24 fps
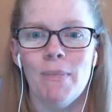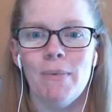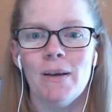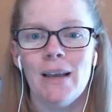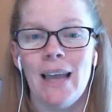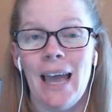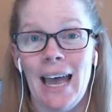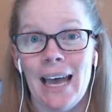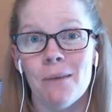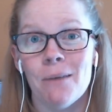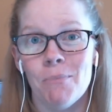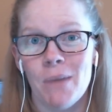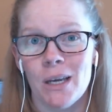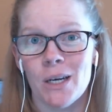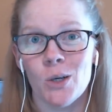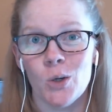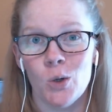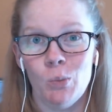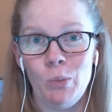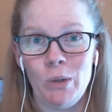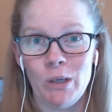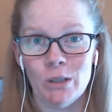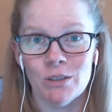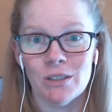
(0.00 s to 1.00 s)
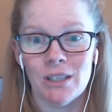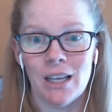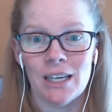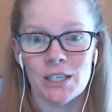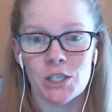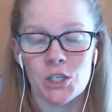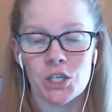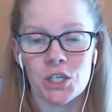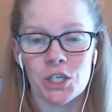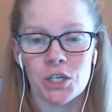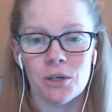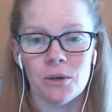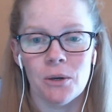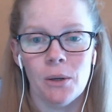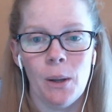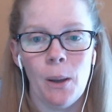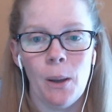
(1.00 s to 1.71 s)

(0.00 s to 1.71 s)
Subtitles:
cat medical bills last year.